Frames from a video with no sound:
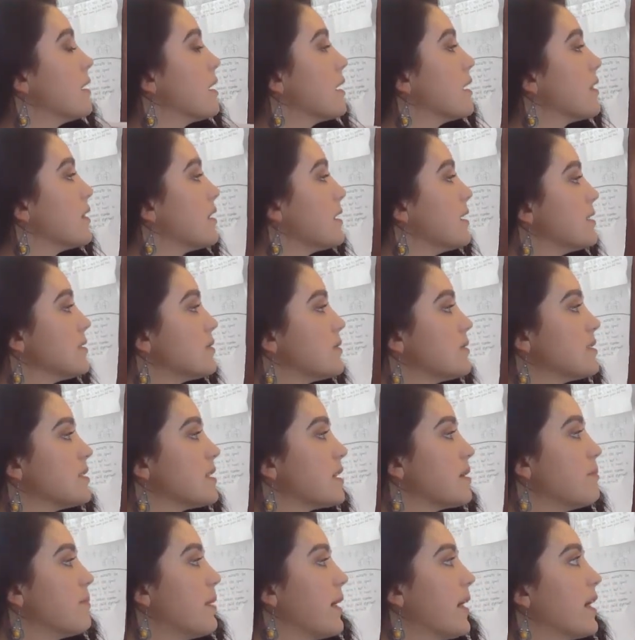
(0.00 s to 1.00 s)
and these ones
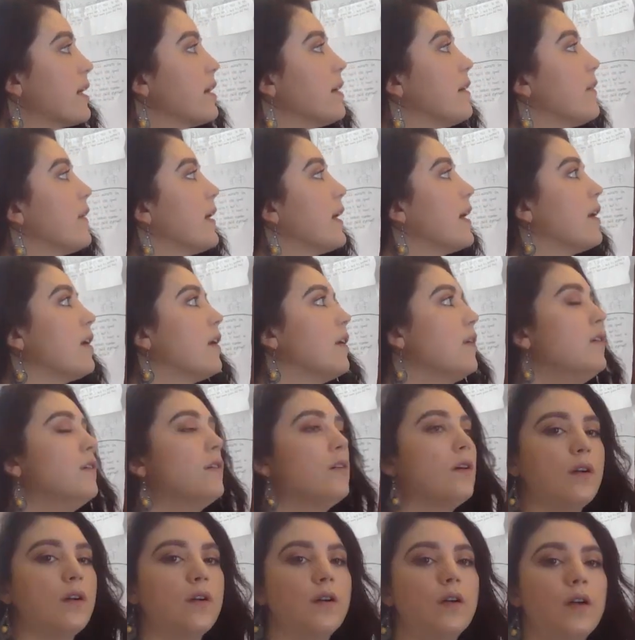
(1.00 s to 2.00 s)
are parallel?
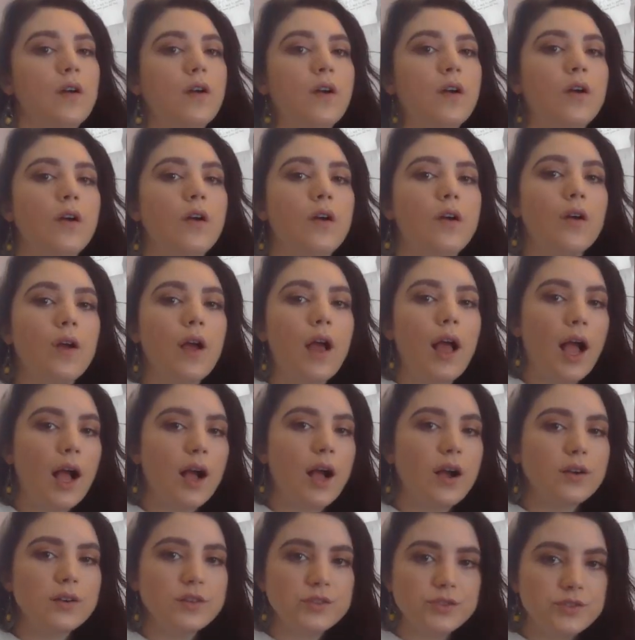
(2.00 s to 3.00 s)
How
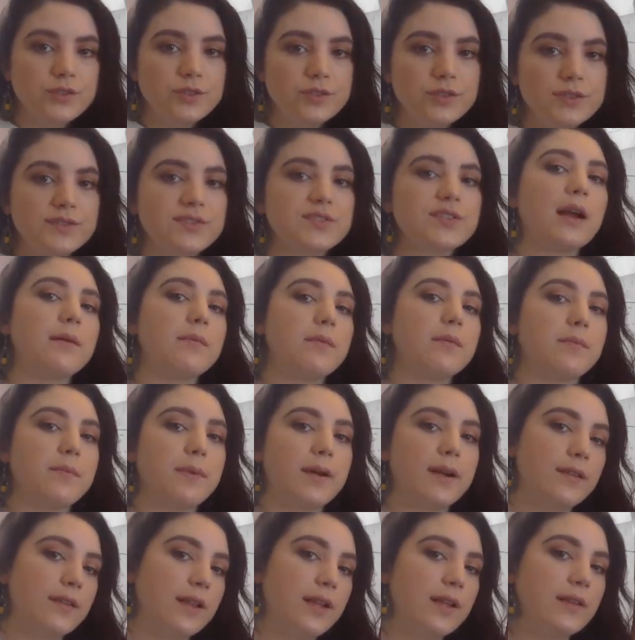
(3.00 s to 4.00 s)
could you describe a
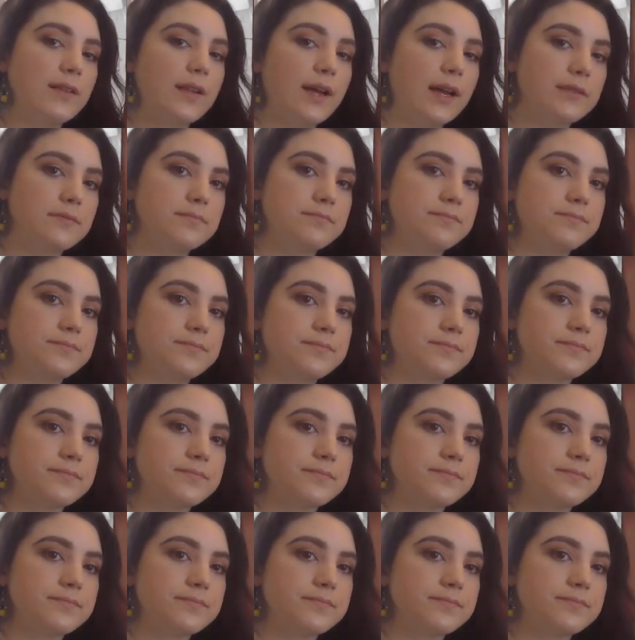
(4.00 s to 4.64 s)
parallel line?